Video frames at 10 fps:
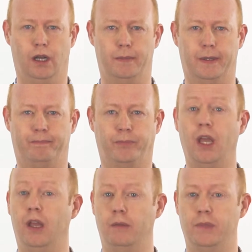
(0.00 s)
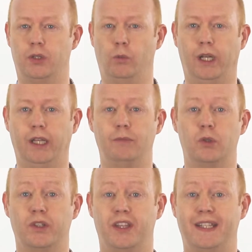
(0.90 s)
Club. Mr.
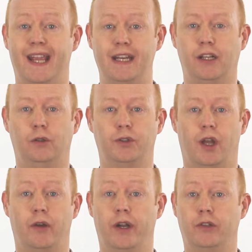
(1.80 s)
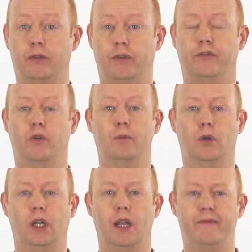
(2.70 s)
Williams was the technical director of the
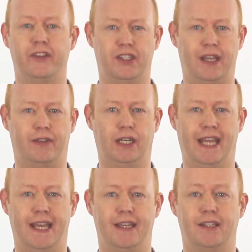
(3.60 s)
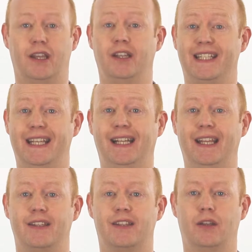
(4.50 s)
football club for 7 years until
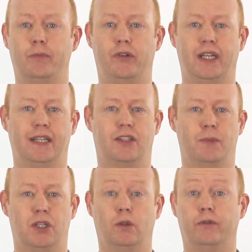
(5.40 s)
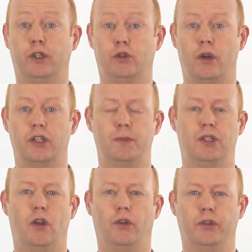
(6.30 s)
his summary dismissal for gross
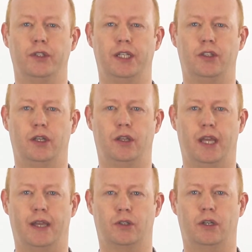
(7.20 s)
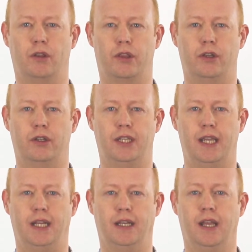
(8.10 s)
misconduct in
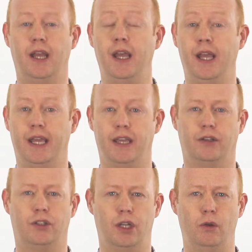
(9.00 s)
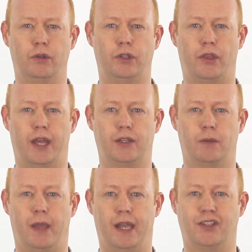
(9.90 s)
2013. He earned
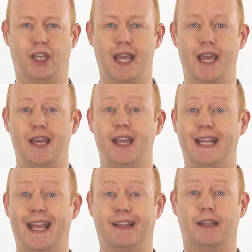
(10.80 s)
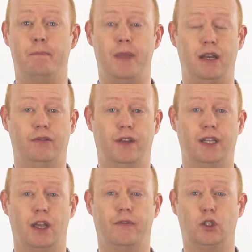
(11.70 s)
£200,000 a year and he had the
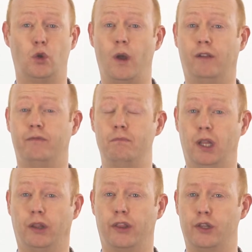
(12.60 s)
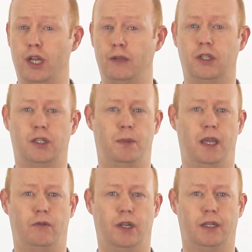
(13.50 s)
benefit of a 12-month notice
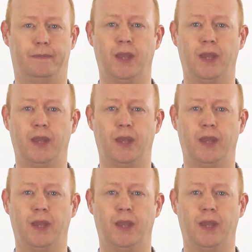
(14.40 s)
period.